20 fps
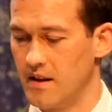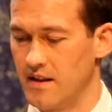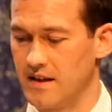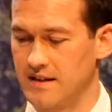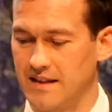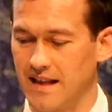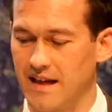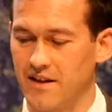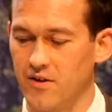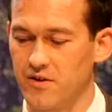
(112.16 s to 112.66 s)

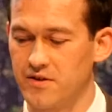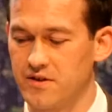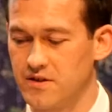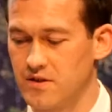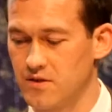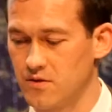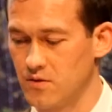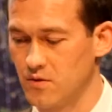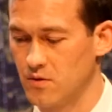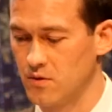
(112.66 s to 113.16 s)
This led on
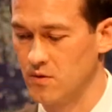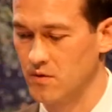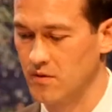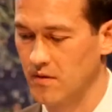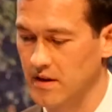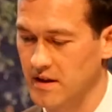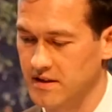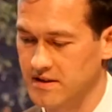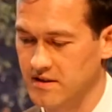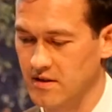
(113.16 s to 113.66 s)
to
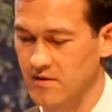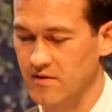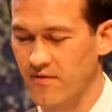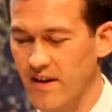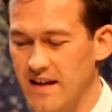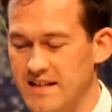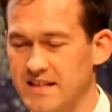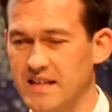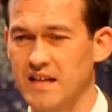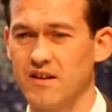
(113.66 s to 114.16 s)
us to
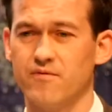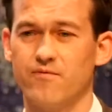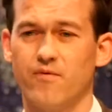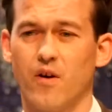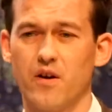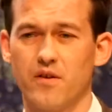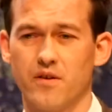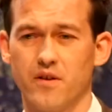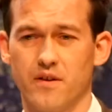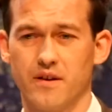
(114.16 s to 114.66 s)
investigate
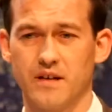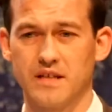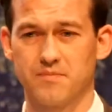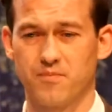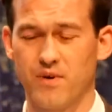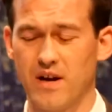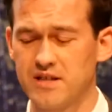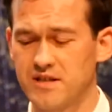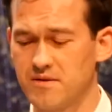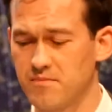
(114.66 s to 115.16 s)
further the
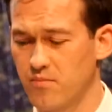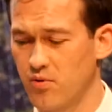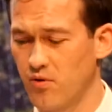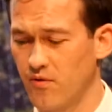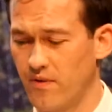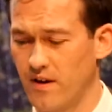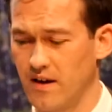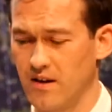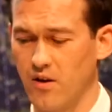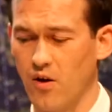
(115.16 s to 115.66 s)
expression
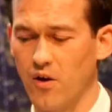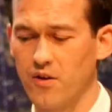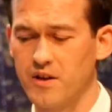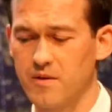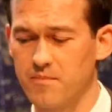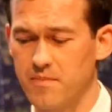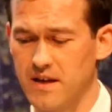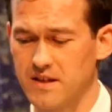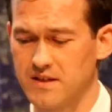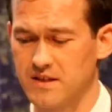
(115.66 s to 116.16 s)
profile on
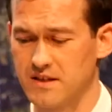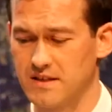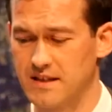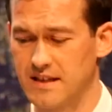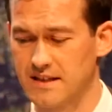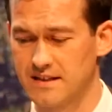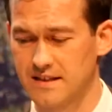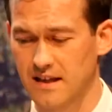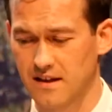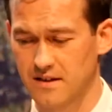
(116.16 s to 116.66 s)
the patient
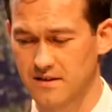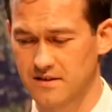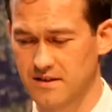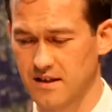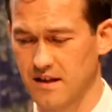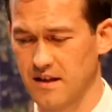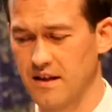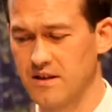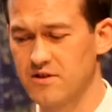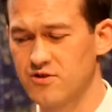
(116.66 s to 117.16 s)
T
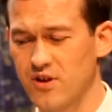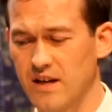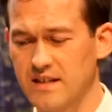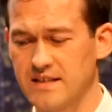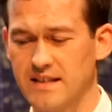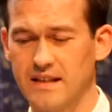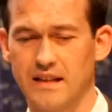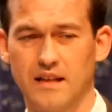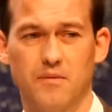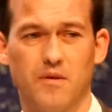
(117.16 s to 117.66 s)
cells, and
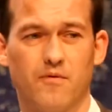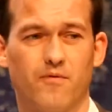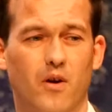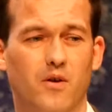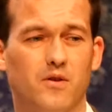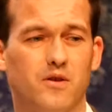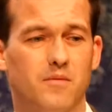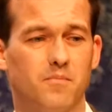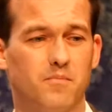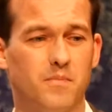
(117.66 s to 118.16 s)
interestingly, we
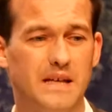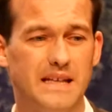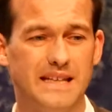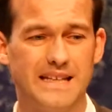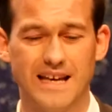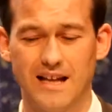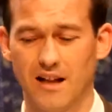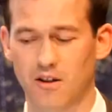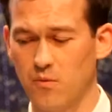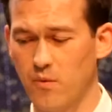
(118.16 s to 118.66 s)
found that
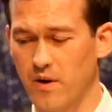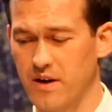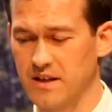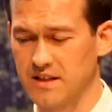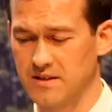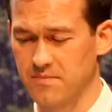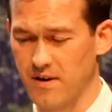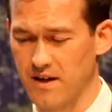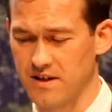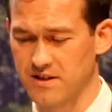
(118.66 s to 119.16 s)
PD-L1
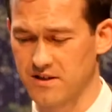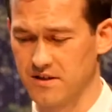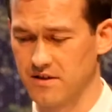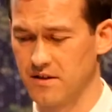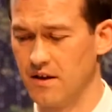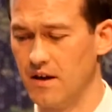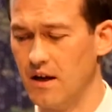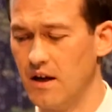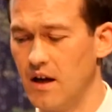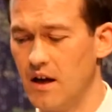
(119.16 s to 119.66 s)

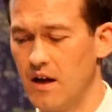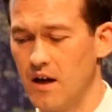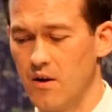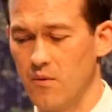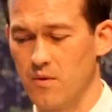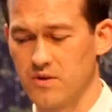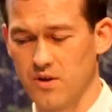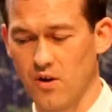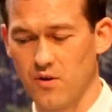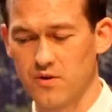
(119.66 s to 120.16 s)
expression
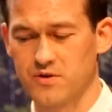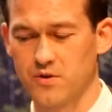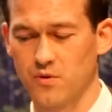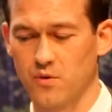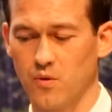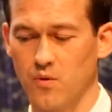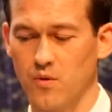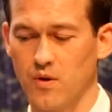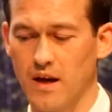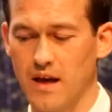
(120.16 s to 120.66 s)
was
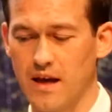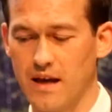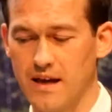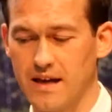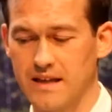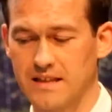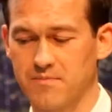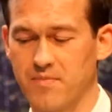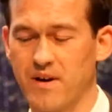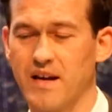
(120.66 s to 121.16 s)
also
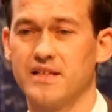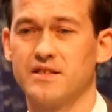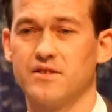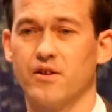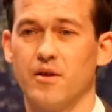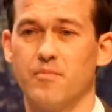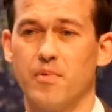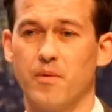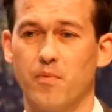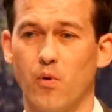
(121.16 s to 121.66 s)
expressed
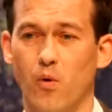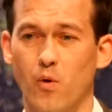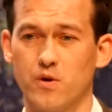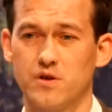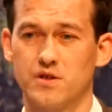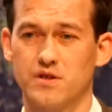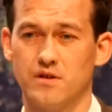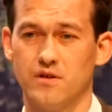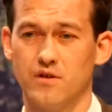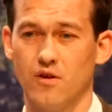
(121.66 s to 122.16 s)
on a
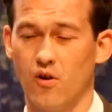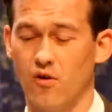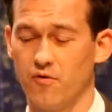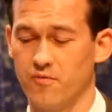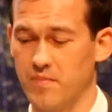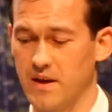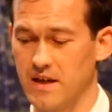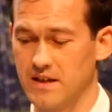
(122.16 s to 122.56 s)
proportion of